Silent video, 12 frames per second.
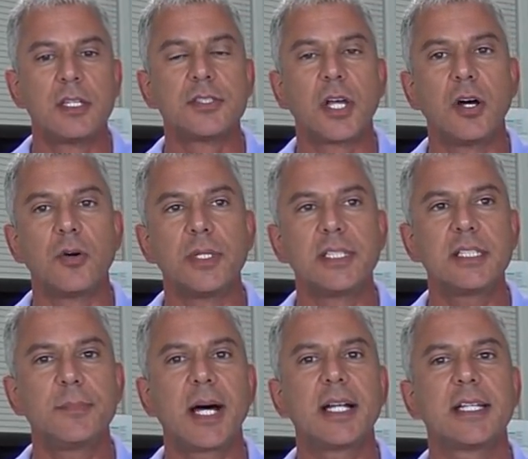So we did
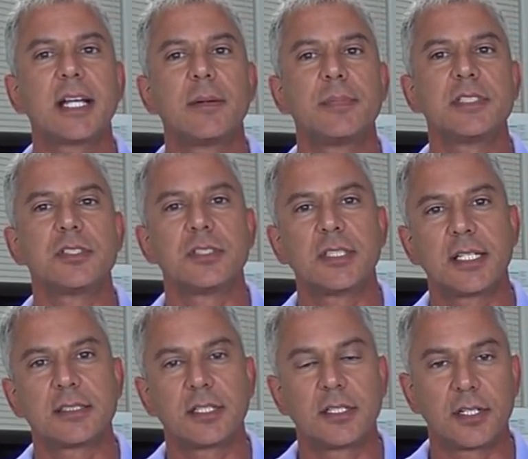a body composition
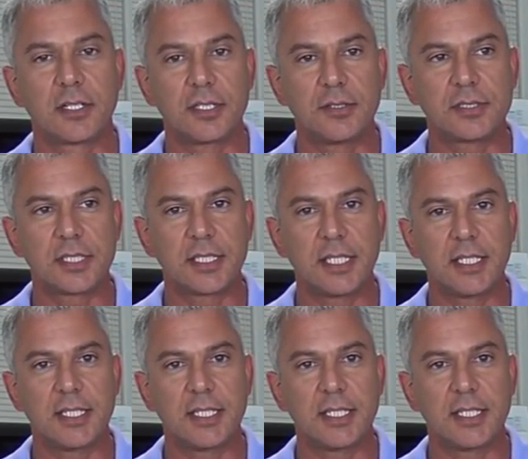test on her using